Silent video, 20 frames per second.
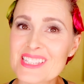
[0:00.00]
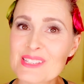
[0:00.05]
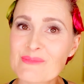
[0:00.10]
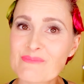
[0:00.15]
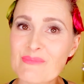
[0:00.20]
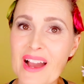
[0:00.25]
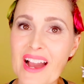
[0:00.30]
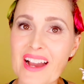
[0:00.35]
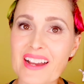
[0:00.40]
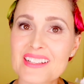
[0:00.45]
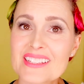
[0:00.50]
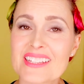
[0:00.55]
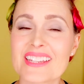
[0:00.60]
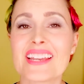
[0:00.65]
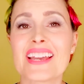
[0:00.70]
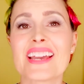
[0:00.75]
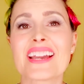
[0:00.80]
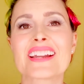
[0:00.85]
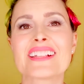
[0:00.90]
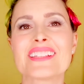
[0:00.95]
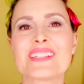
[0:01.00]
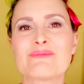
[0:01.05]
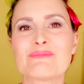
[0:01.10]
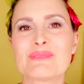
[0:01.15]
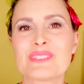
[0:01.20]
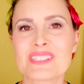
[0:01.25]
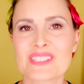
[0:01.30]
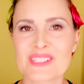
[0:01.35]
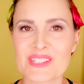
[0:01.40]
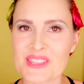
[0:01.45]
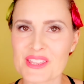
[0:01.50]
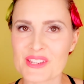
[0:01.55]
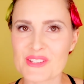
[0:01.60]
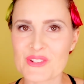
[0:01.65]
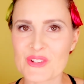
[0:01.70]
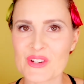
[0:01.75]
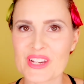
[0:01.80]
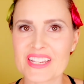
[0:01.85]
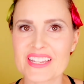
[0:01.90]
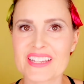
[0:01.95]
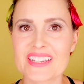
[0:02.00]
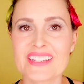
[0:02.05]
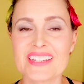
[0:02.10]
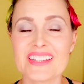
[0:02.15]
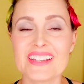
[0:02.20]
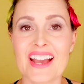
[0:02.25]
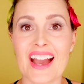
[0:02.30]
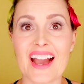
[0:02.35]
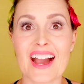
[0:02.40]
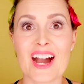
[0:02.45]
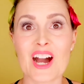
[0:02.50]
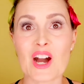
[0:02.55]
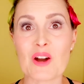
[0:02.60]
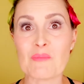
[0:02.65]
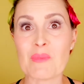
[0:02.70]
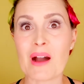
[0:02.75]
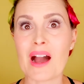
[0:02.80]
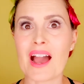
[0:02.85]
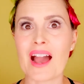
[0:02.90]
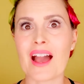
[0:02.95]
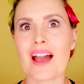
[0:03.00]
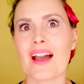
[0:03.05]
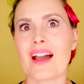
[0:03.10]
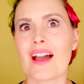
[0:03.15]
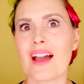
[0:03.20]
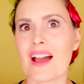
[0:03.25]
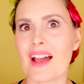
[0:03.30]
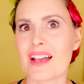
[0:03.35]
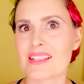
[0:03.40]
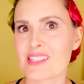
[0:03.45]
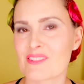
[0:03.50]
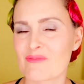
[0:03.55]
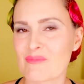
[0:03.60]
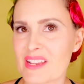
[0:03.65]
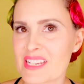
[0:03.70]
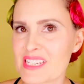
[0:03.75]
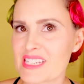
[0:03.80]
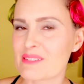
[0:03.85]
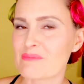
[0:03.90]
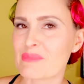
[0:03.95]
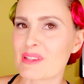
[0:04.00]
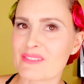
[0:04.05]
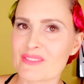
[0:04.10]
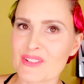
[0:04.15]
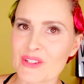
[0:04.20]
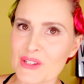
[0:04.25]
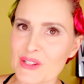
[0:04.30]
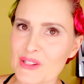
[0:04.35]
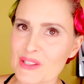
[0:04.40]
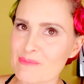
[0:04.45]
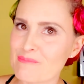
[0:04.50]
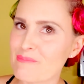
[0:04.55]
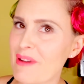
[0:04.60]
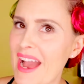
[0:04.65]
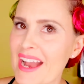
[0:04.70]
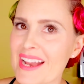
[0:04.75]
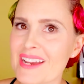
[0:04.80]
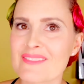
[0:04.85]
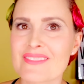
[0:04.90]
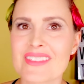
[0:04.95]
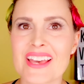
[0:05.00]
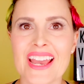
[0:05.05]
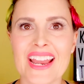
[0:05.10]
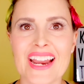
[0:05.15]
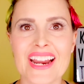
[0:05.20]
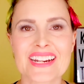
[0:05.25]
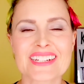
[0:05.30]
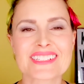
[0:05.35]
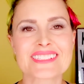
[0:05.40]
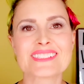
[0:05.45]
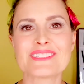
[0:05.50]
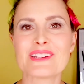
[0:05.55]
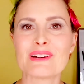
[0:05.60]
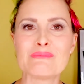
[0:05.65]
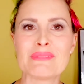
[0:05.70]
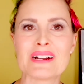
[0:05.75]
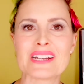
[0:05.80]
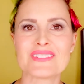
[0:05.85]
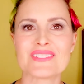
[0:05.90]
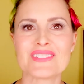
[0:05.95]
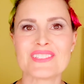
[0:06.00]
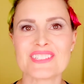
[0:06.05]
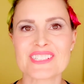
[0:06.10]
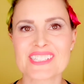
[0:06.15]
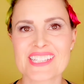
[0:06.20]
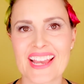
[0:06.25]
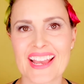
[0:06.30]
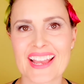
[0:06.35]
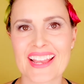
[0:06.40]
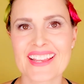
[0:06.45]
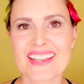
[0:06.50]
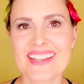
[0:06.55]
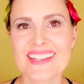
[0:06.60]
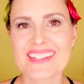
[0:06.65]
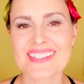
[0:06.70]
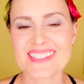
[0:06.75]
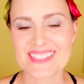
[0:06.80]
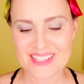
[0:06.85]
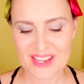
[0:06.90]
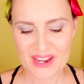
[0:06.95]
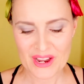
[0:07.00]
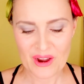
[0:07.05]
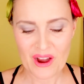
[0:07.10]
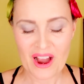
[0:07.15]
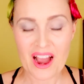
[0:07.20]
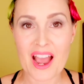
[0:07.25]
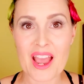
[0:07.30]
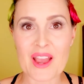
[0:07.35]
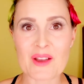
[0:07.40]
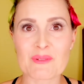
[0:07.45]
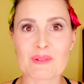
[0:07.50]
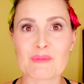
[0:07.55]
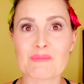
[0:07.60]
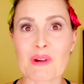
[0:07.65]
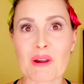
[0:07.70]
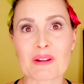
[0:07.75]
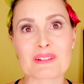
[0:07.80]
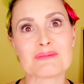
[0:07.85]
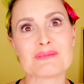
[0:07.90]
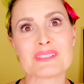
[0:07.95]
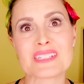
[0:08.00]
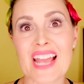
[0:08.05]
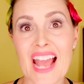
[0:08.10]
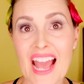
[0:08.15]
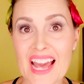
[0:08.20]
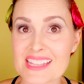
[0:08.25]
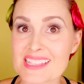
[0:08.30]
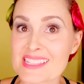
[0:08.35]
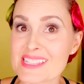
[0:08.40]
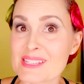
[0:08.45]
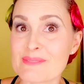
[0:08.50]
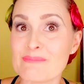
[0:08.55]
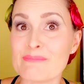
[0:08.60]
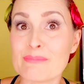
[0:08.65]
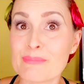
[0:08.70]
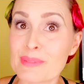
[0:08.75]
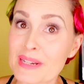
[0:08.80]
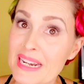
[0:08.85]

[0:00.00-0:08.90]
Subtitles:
sparkly hair clip will do the trick. As I've mentioned before, the back of the hair is not my forte, so I will probably add some